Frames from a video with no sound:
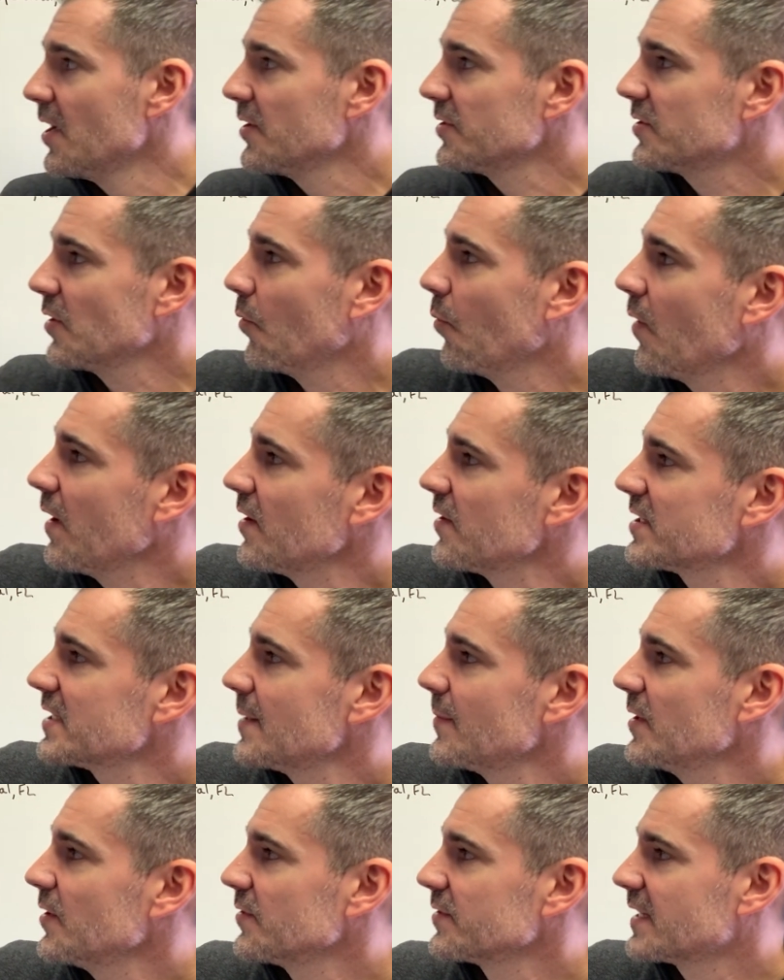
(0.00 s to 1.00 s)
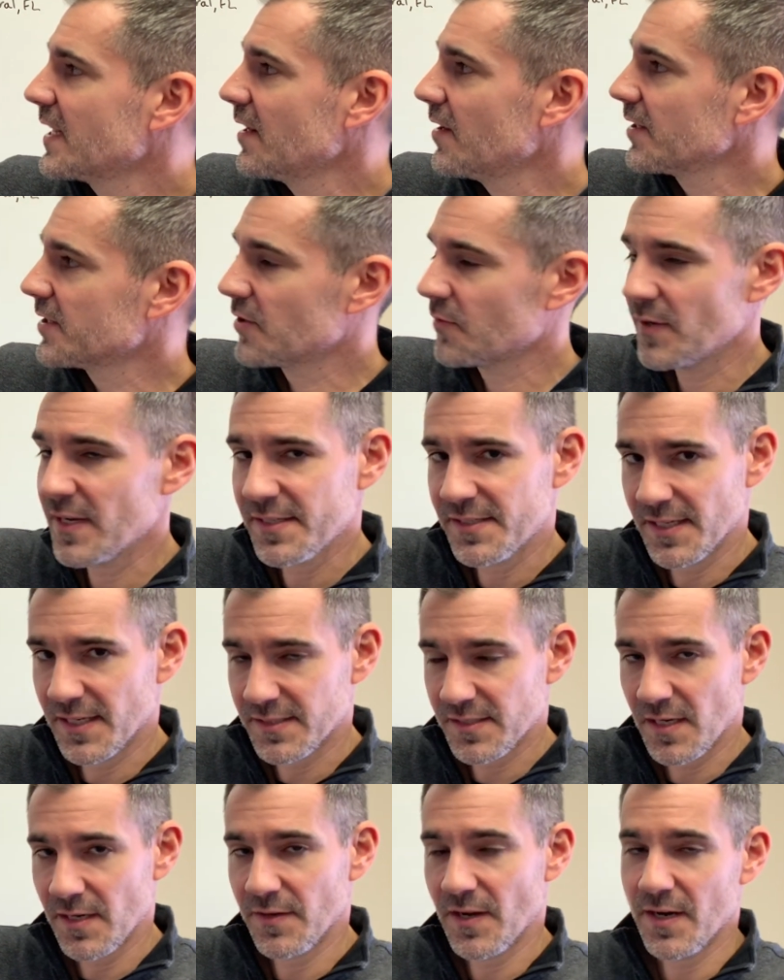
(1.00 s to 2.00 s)
So what are some of those
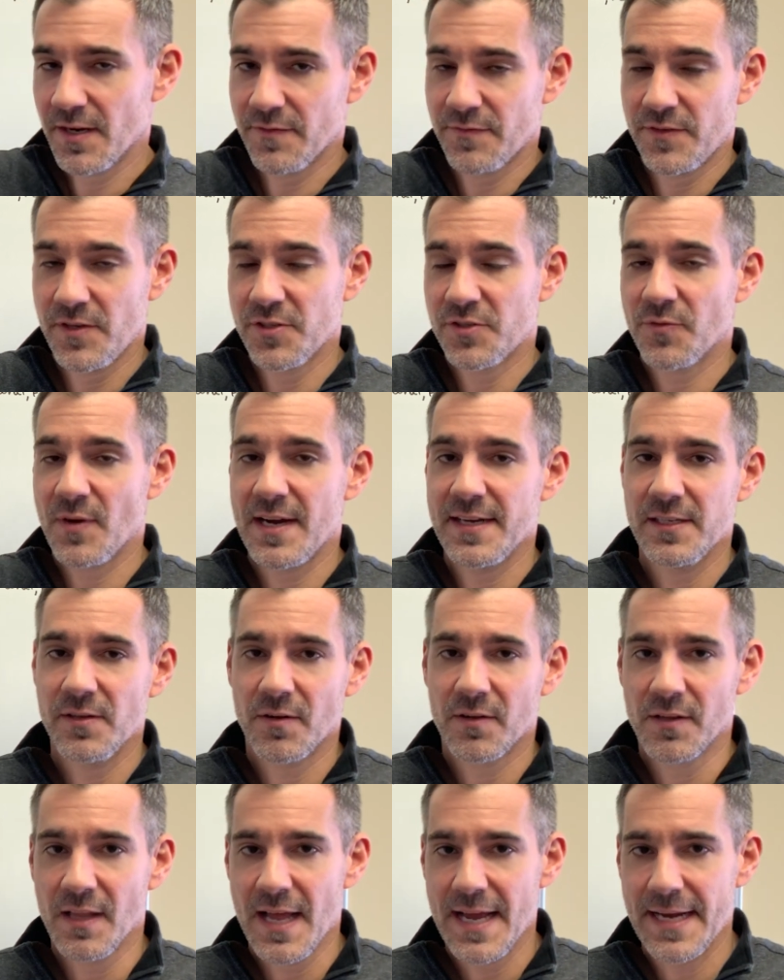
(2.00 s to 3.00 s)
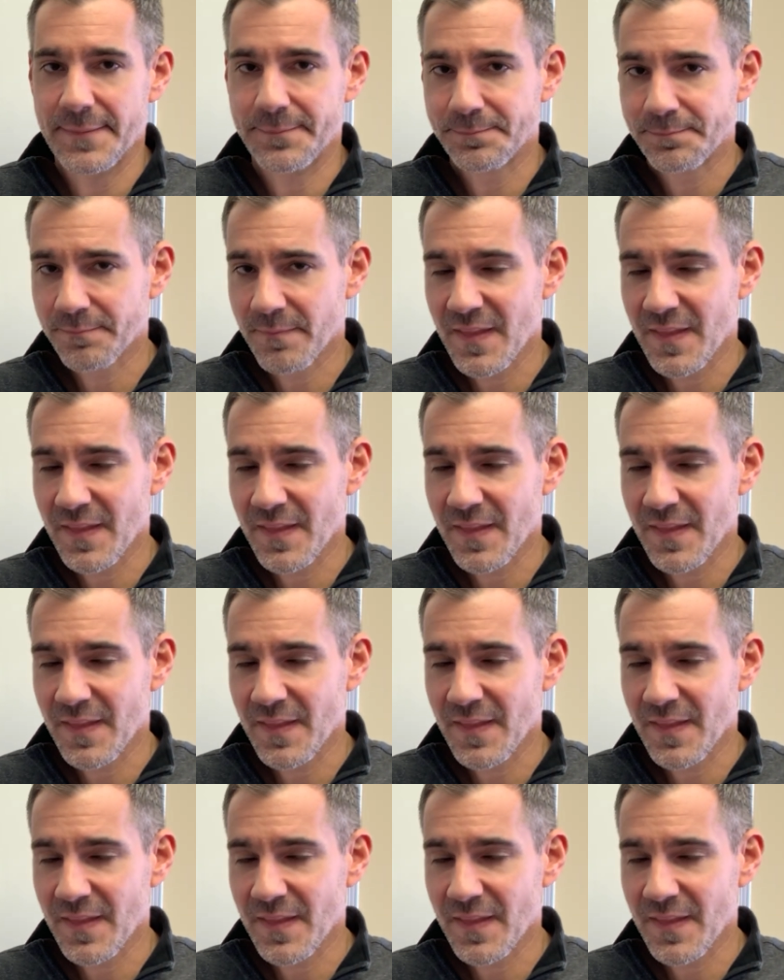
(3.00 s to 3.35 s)
characteristics on a future ideal client?